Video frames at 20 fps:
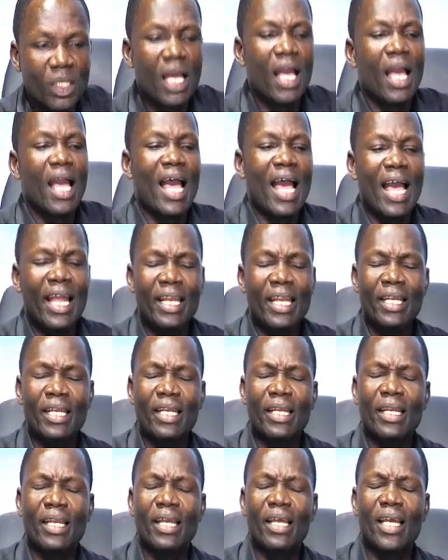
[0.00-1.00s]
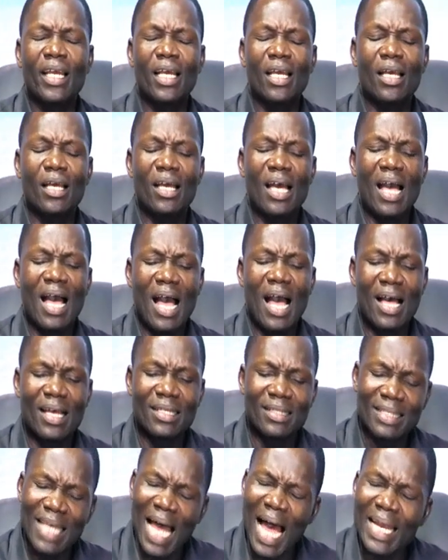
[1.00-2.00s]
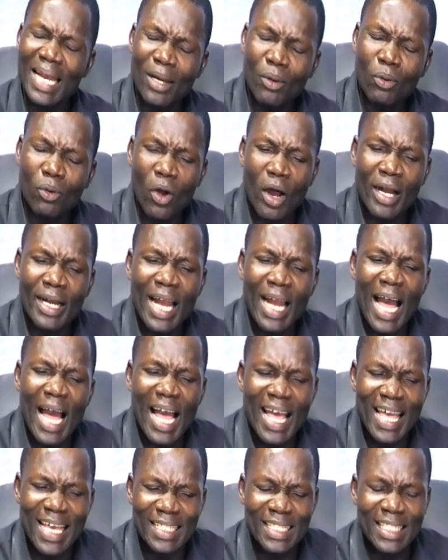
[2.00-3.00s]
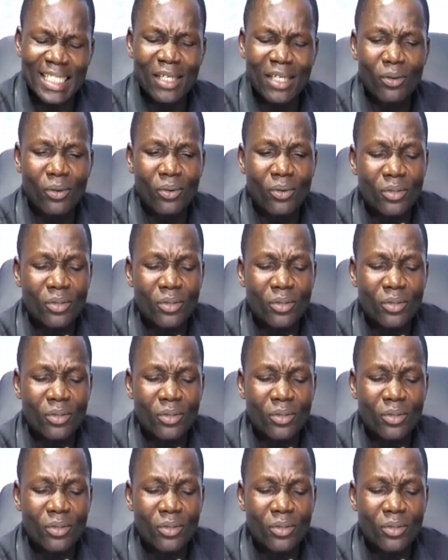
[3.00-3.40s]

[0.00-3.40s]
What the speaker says: and sa de kro na esi no